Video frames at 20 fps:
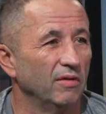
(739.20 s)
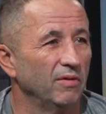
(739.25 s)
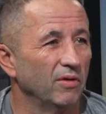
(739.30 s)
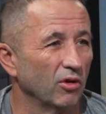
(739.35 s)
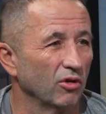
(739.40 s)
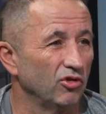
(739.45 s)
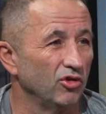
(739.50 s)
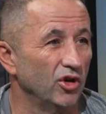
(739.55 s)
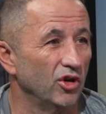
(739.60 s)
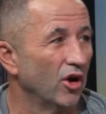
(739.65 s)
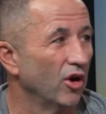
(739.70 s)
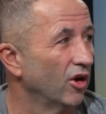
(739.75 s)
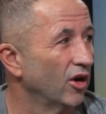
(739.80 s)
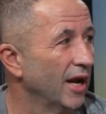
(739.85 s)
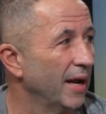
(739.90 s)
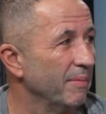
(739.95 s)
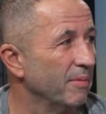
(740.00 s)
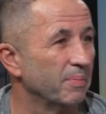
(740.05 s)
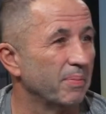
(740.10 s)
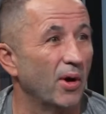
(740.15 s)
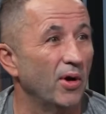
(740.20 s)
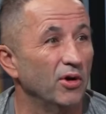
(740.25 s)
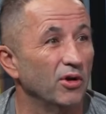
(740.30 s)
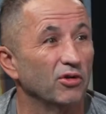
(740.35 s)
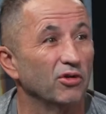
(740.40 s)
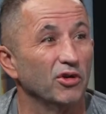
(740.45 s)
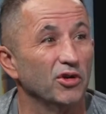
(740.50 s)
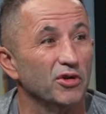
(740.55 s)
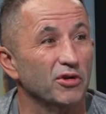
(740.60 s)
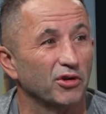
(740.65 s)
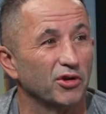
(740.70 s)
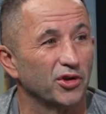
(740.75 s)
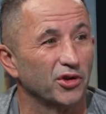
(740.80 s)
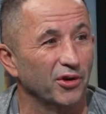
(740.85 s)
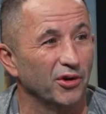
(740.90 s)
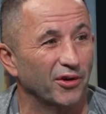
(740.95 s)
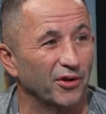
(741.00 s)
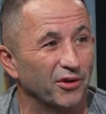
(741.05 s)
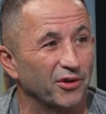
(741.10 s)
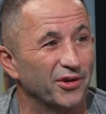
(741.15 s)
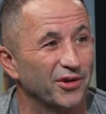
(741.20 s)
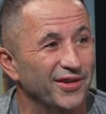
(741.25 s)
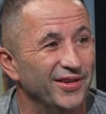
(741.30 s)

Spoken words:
lost your no claims bonus on your insurance.